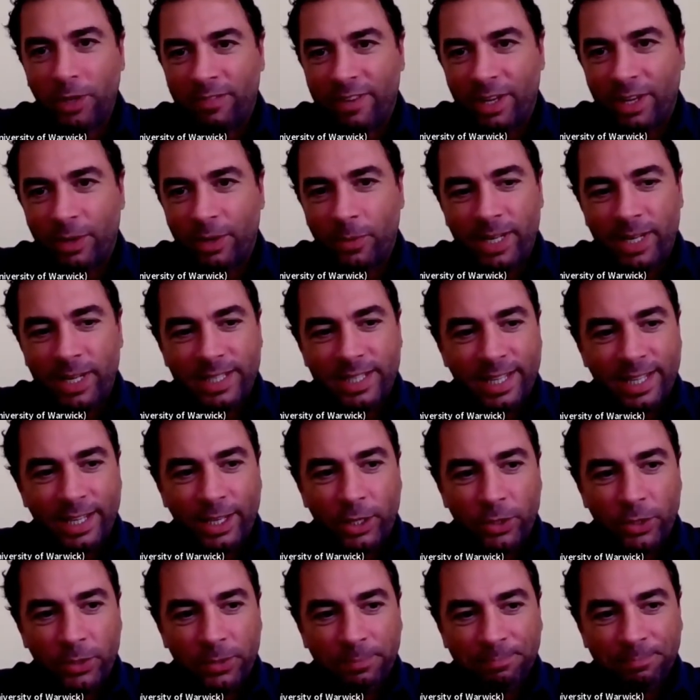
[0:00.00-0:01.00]
doing very well,
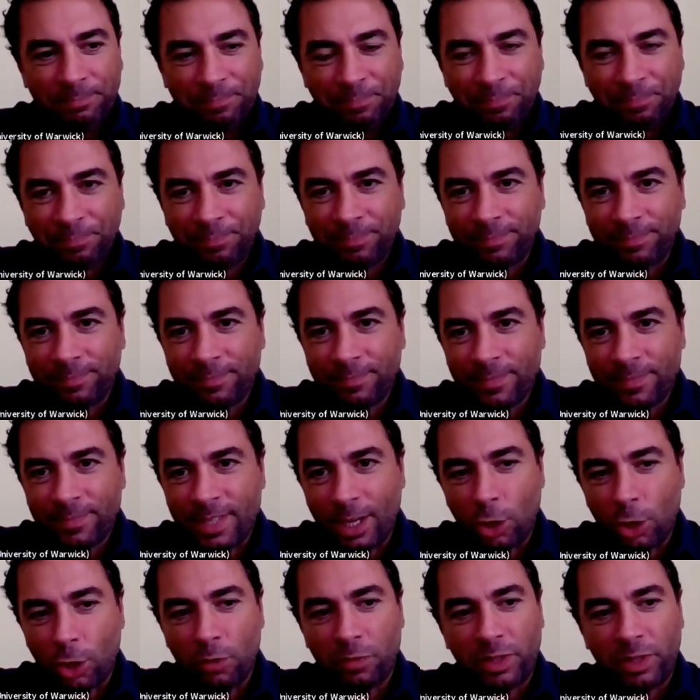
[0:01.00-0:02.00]
thank you.
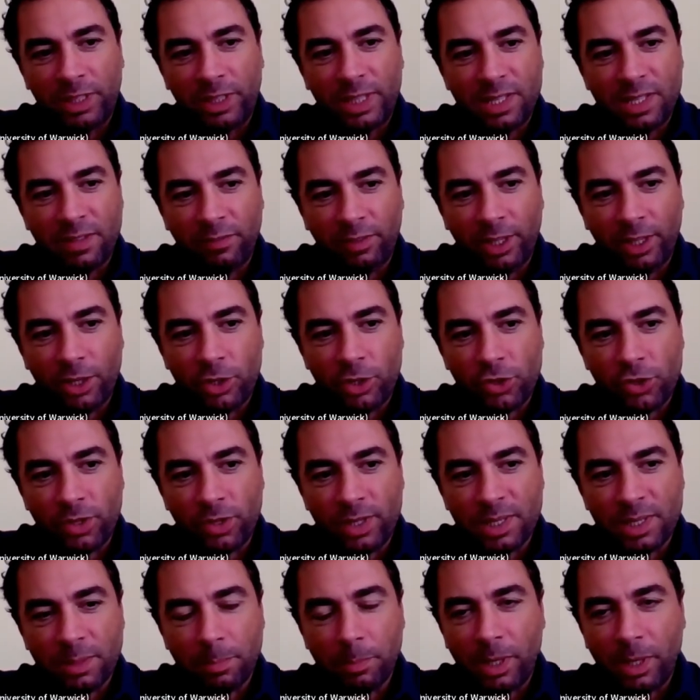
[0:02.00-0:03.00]
Thank you for this invitation.
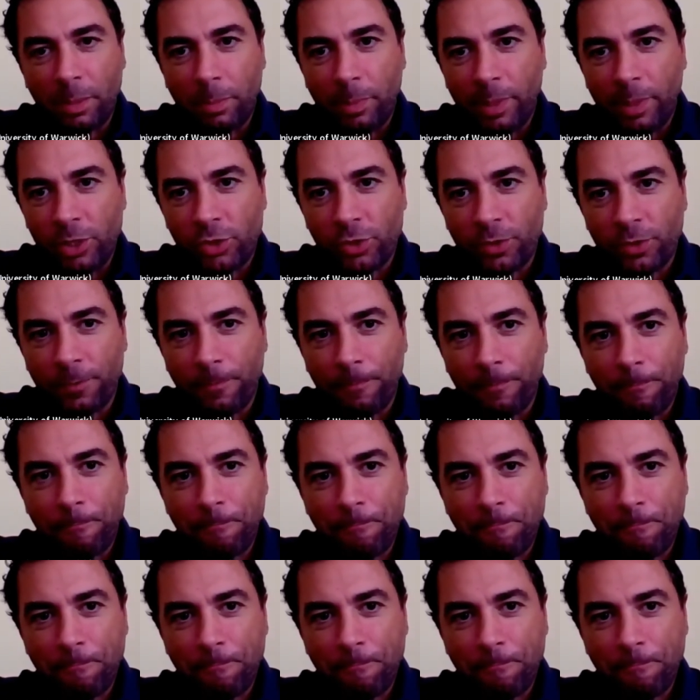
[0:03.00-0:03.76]
It's a big pleasure.